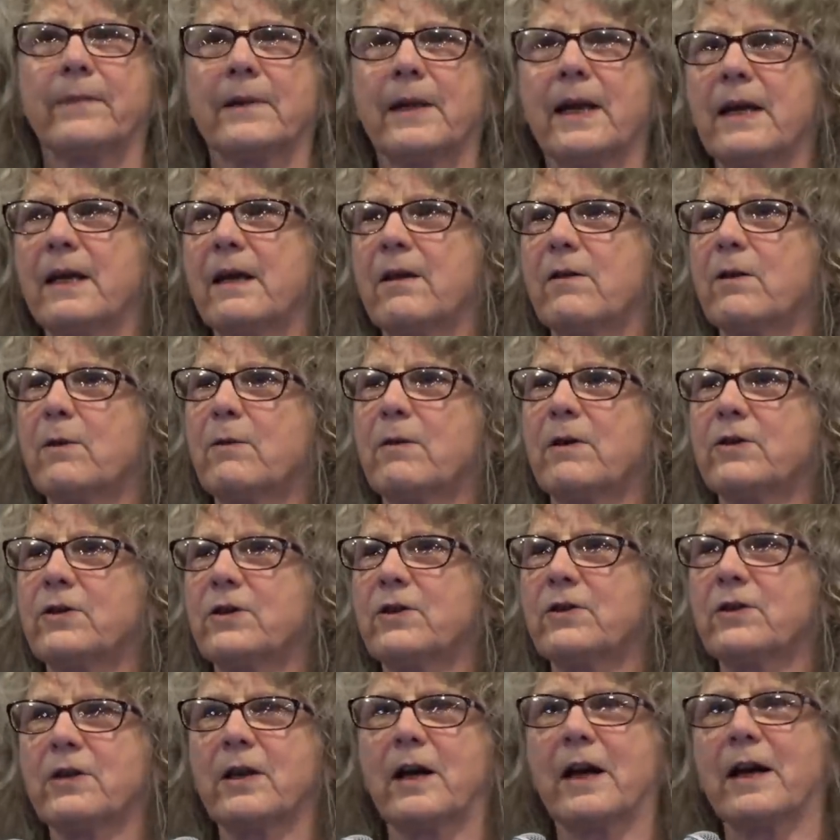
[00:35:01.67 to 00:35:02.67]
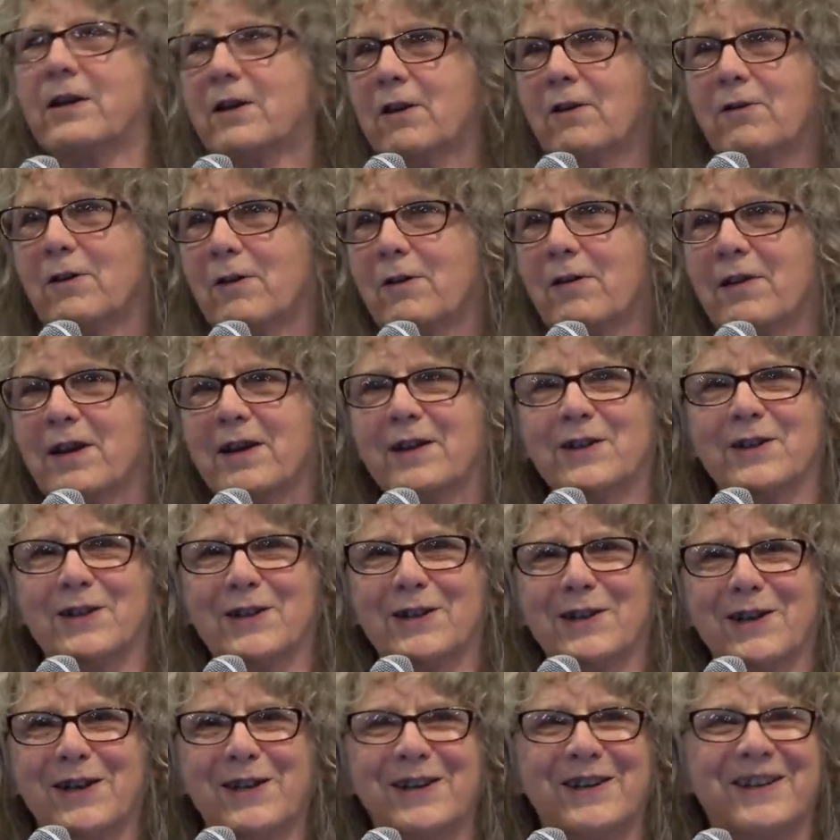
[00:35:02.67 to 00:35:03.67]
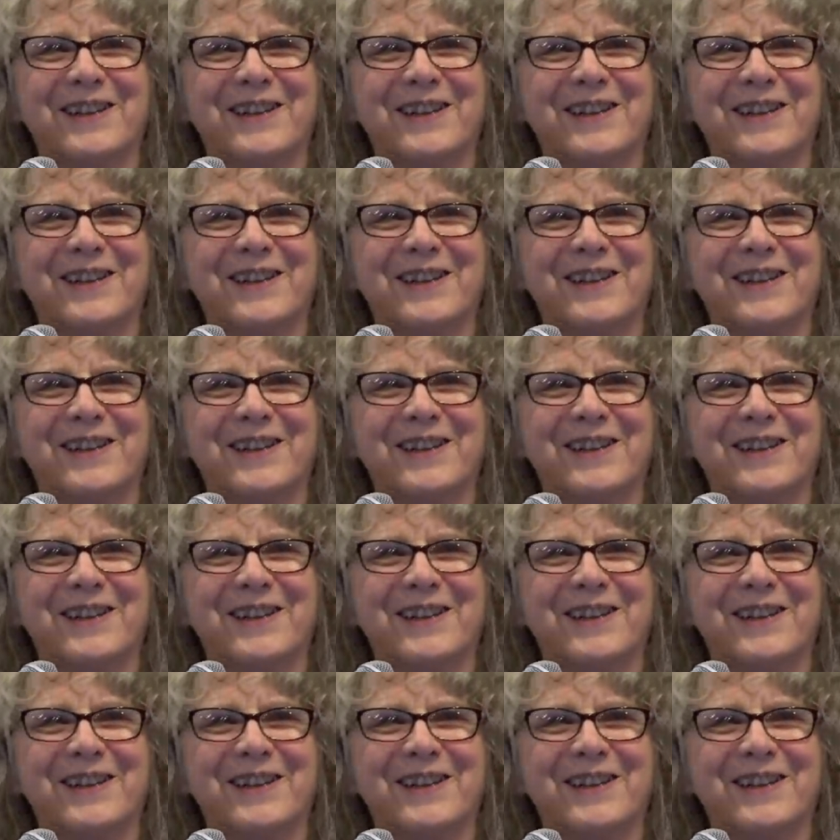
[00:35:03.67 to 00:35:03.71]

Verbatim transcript: Any other questions that I don't know the answer to?